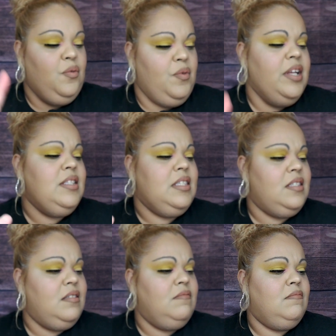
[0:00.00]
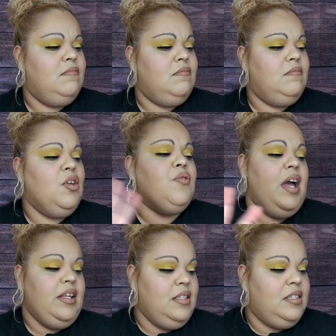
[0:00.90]
reds, the
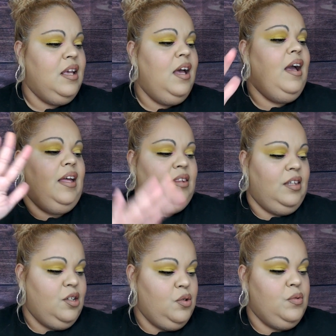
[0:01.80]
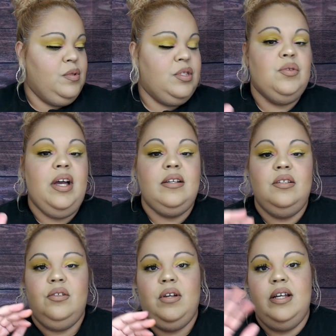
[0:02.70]
reds and the nudes. You
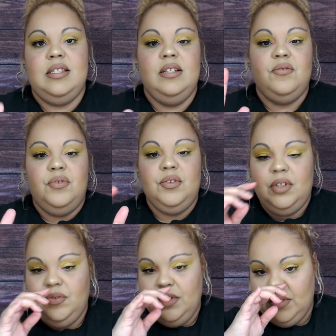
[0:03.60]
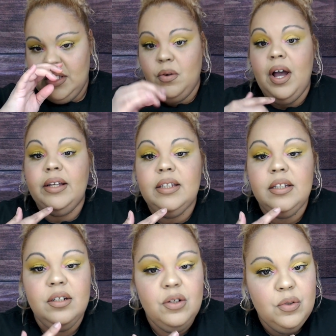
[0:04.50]
guys did 50-50. So I
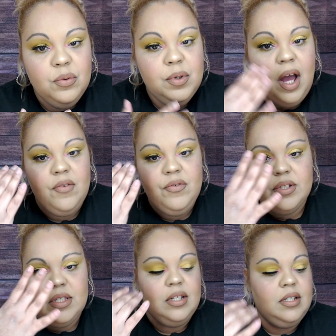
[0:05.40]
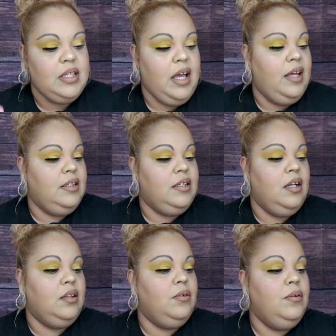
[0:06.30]
did a nude, obviously, because I had the
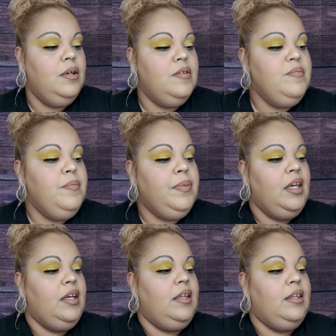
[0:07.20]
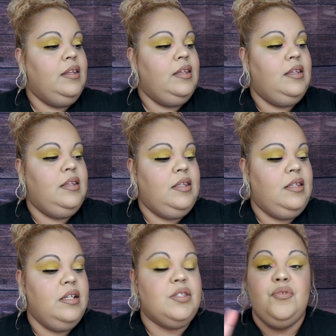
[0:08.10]
yellow, and
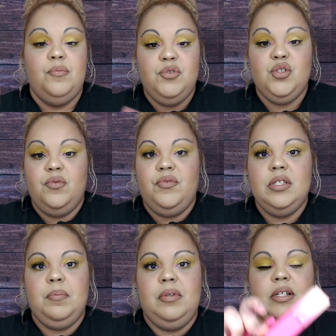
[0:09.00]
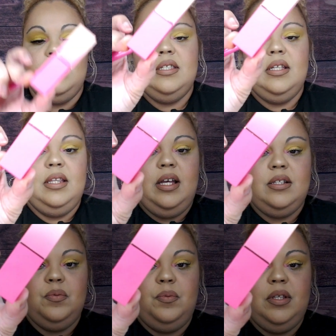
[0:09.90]
it's from Juvia's Place, and
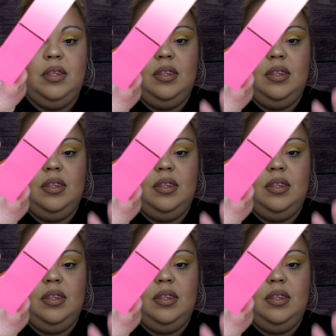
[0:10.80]
that's what